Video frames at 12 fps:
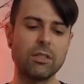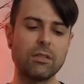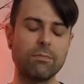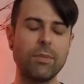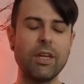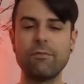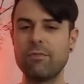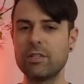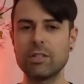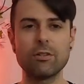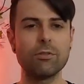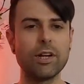
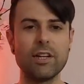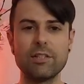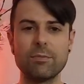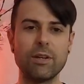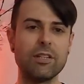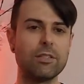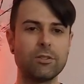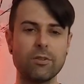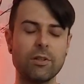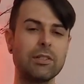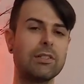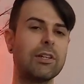metaphysical headspace
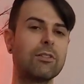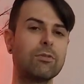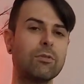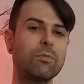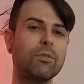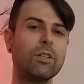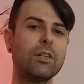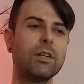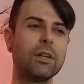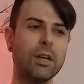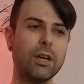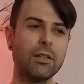during sexual play
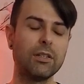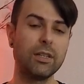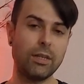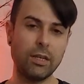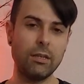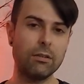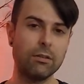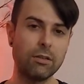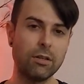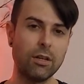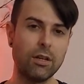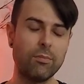to heal,
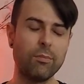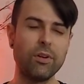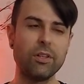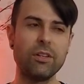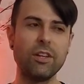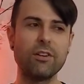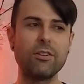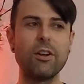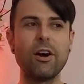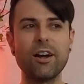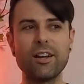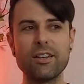but they're
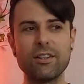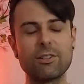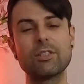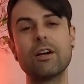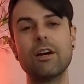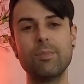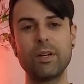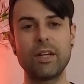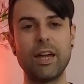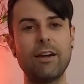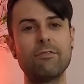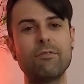not. They're stopping
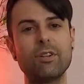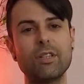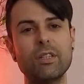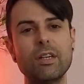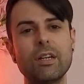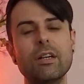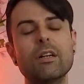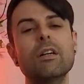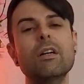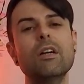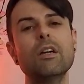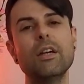halfway there,
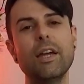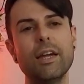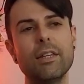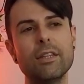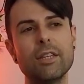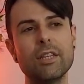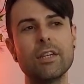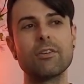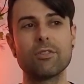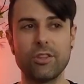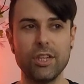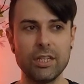and then they're
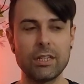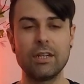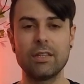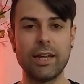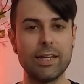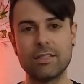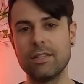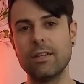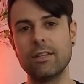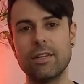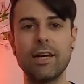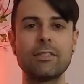thinking that's
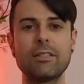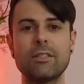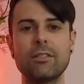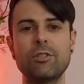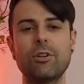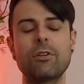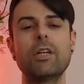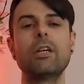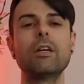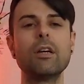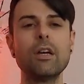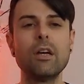it. That's the
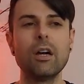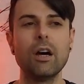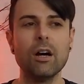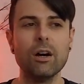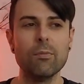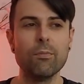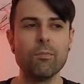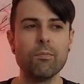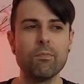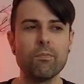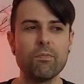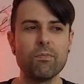journey.
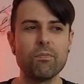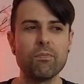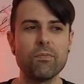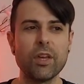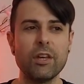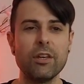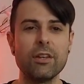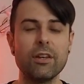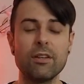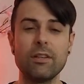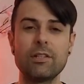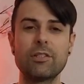And
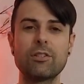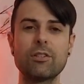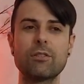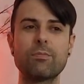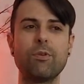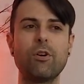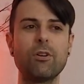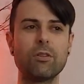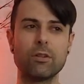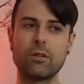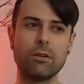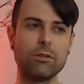it's just part of
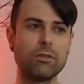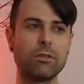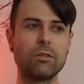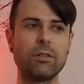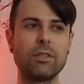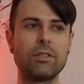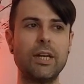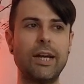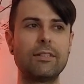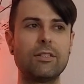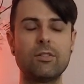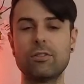the culture
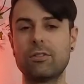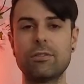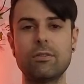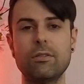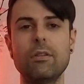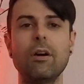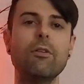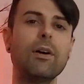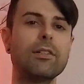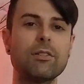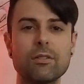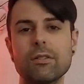that's just, oh, I
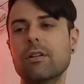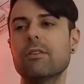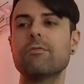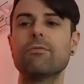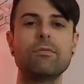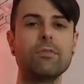just love,